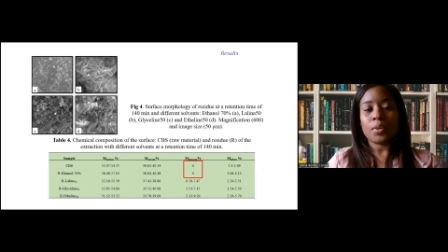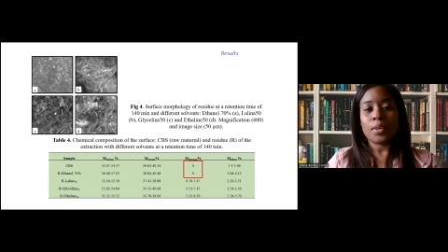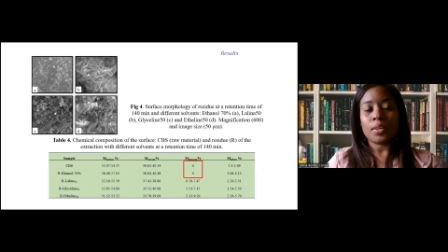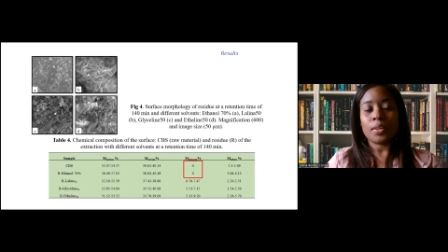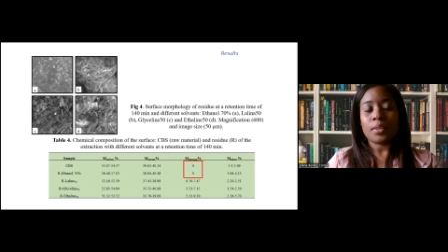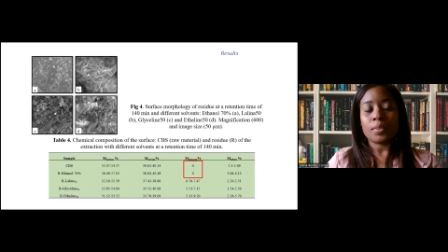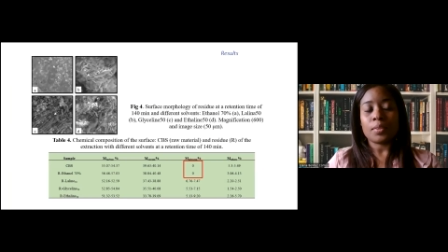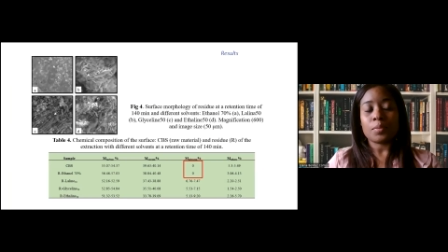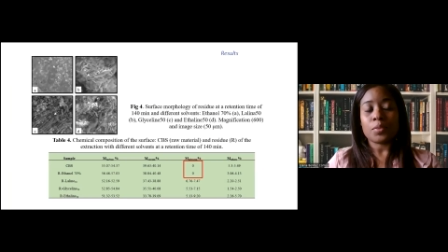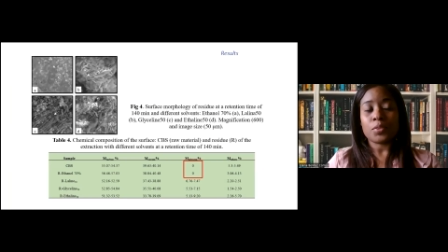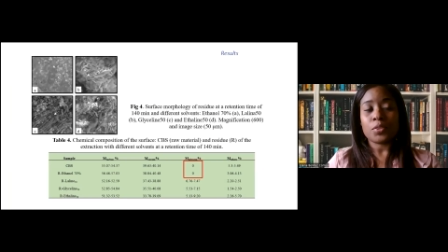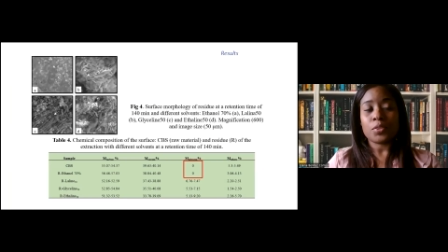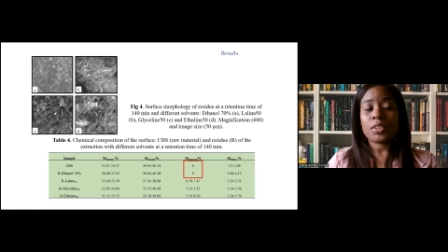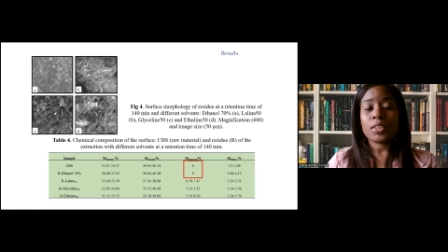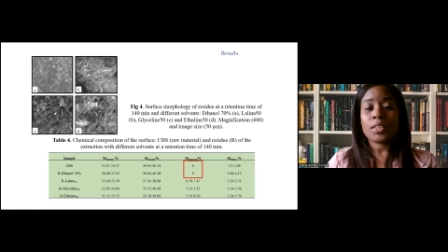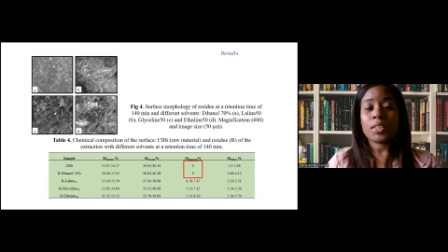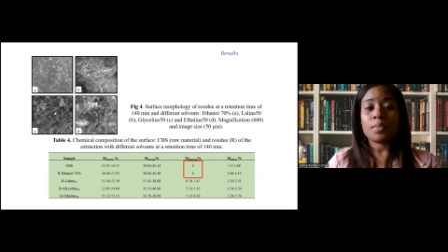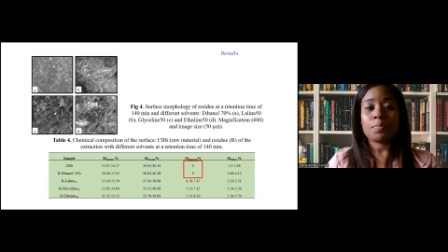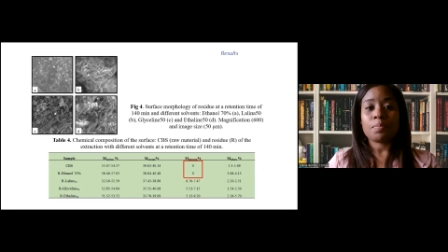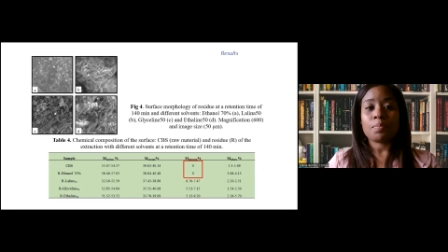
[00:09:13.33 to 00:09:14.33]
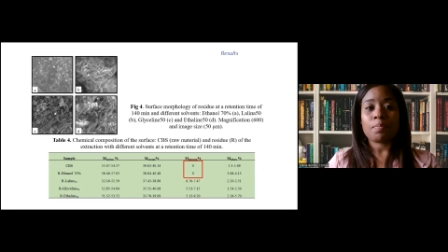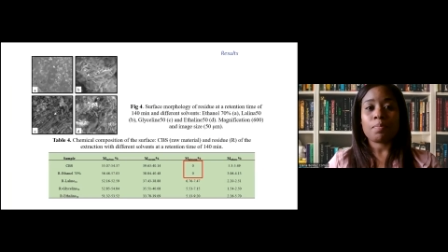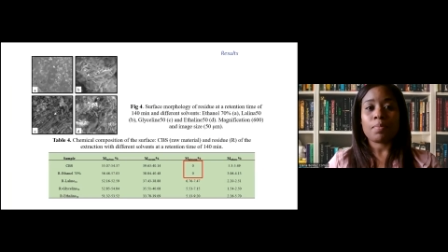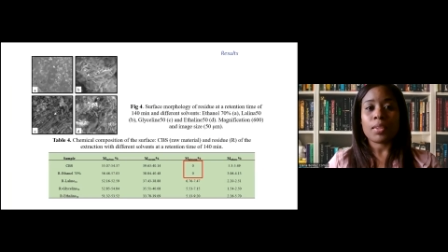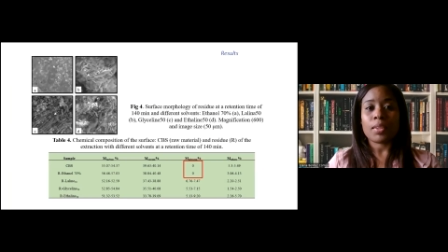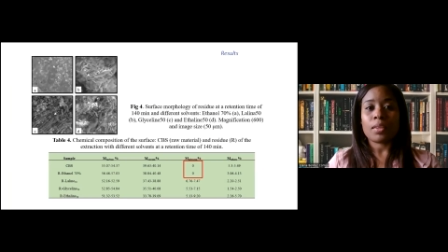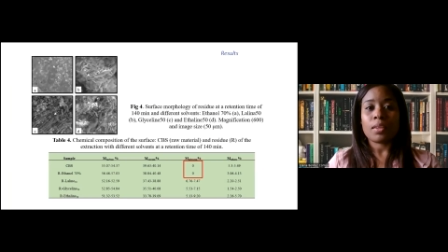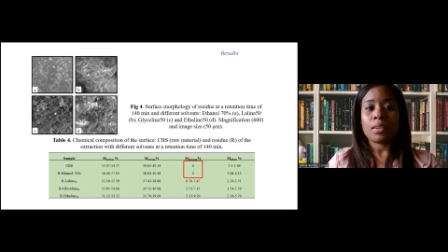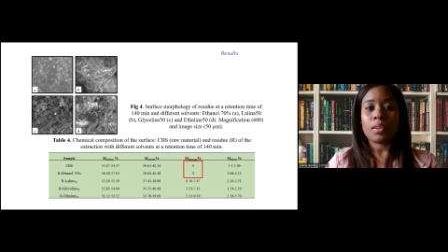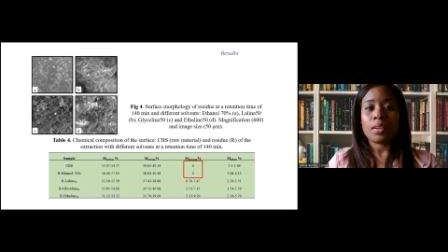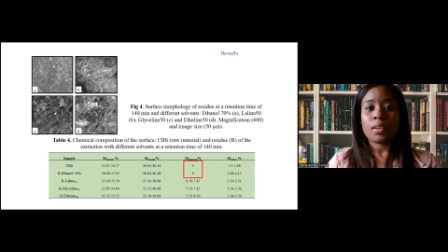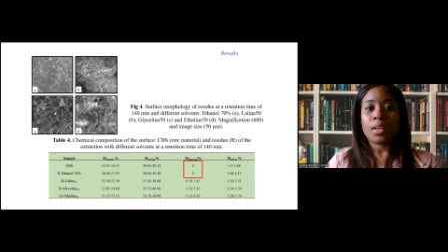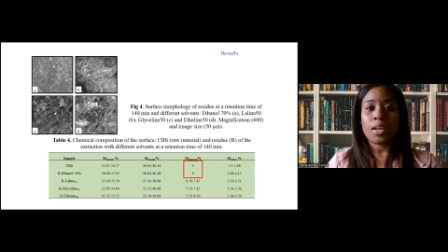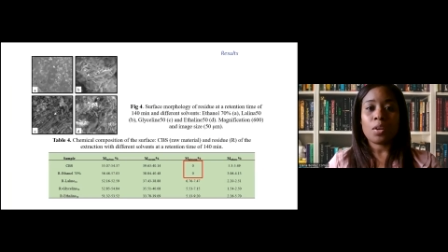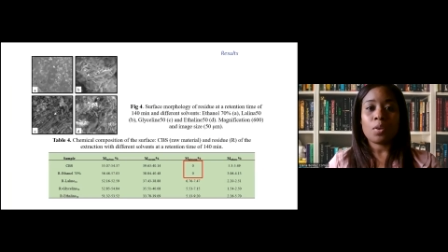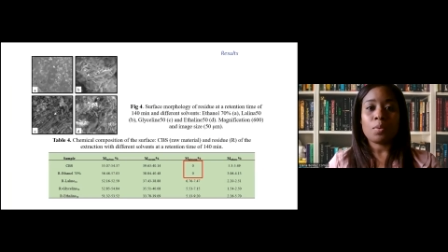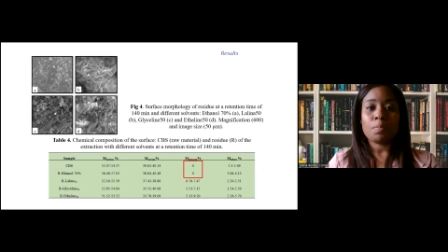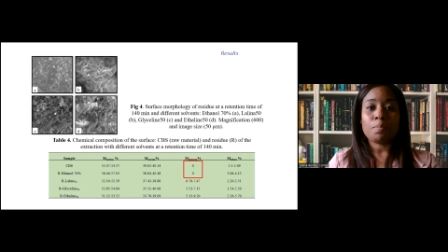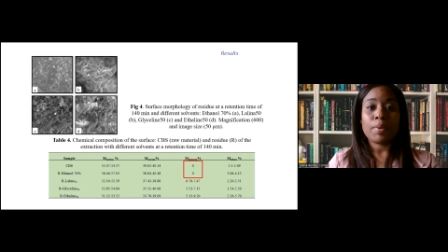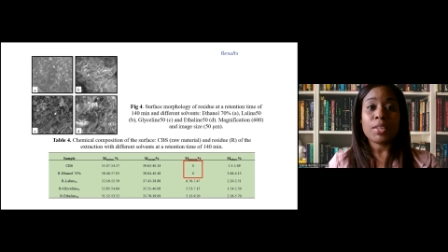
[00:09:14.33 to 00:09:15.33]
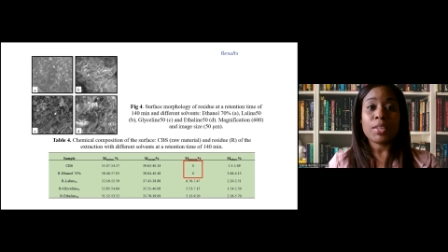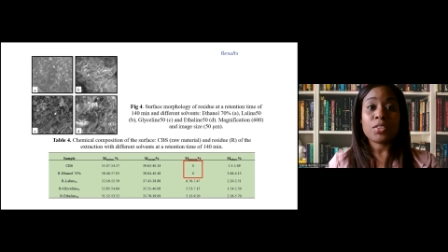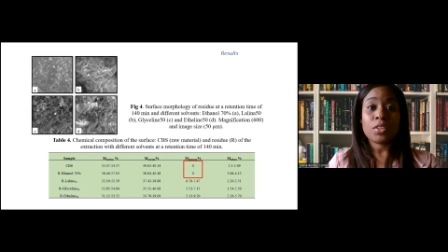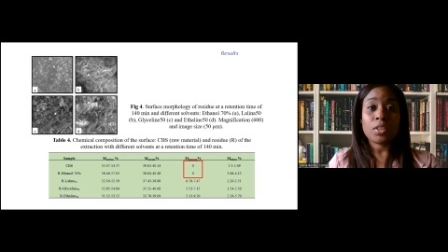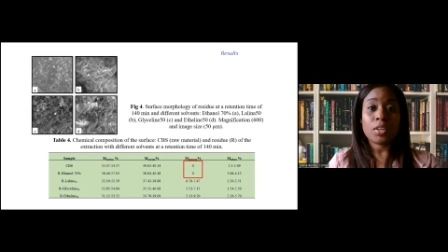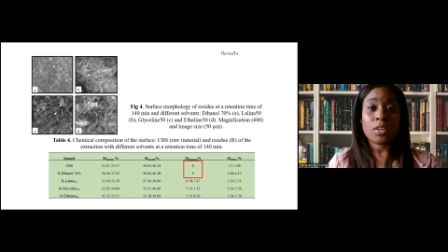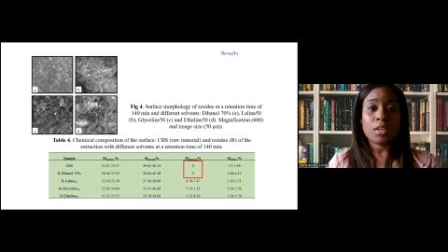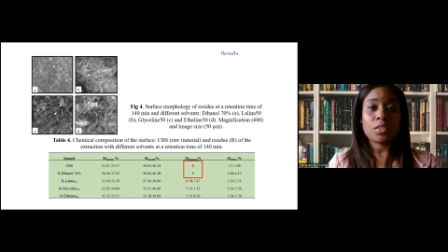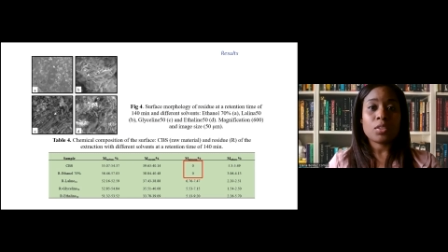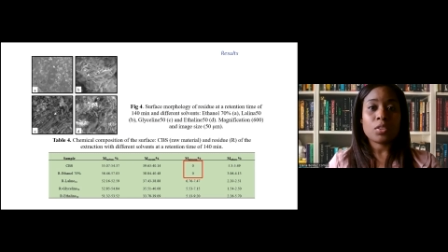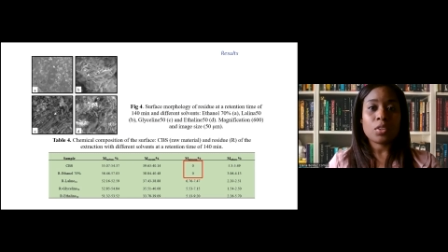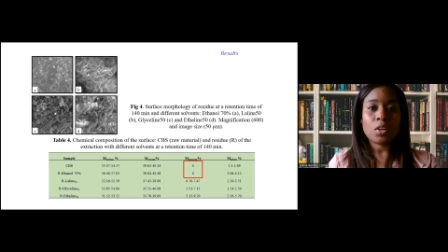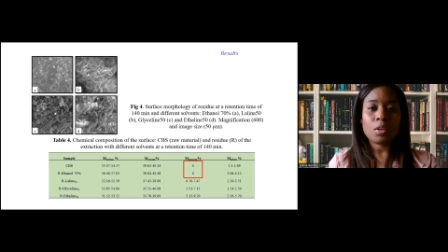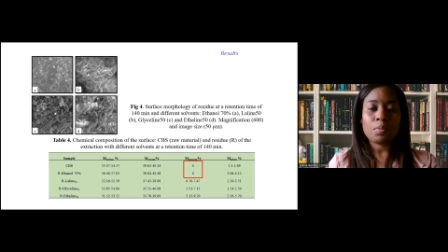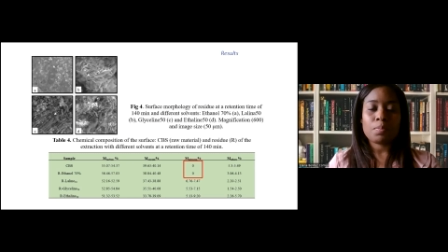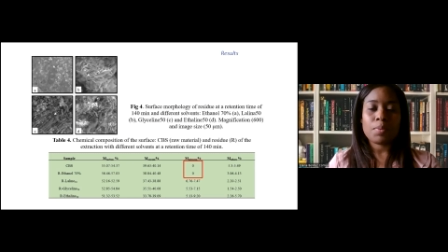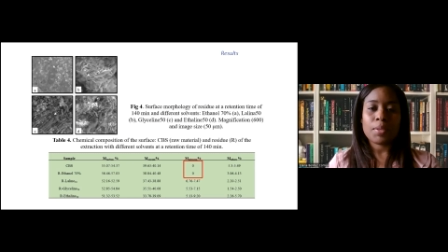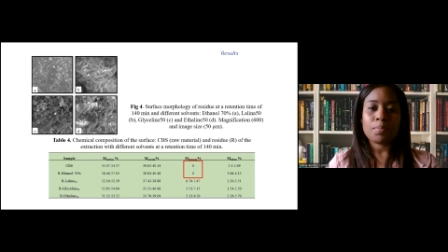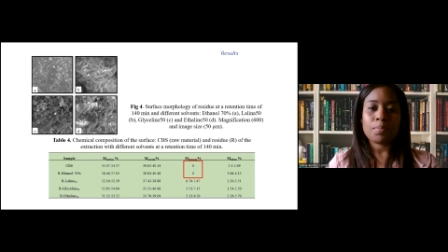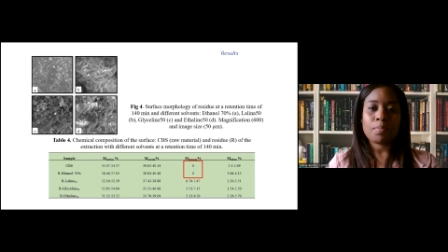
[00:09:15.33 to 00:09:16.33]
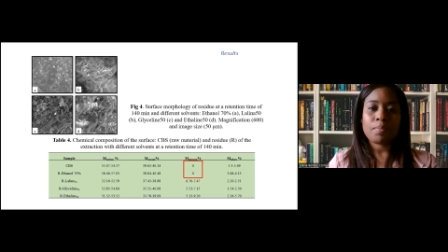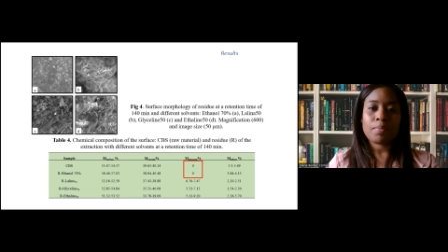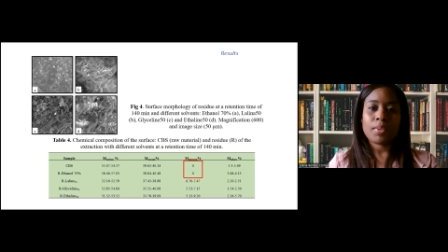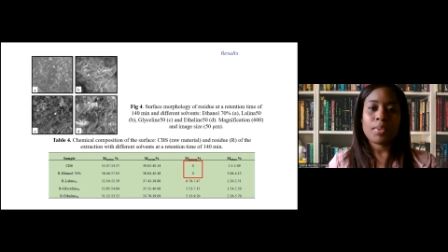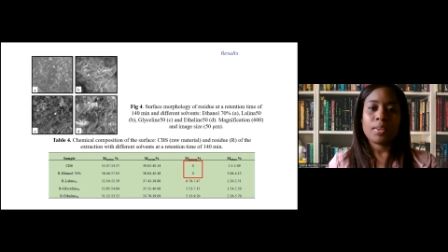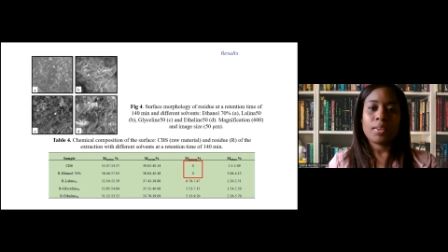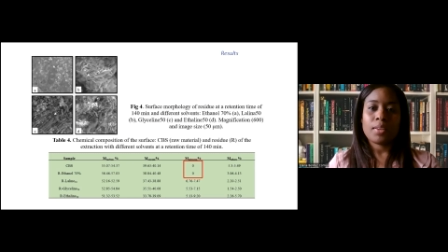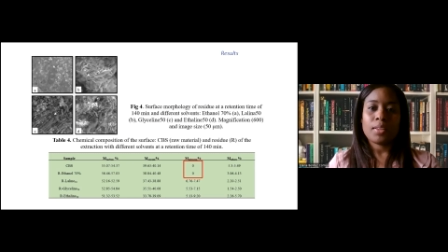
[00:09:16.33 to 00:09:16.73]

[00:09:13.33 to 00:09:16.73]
uh, using a conventional solvent.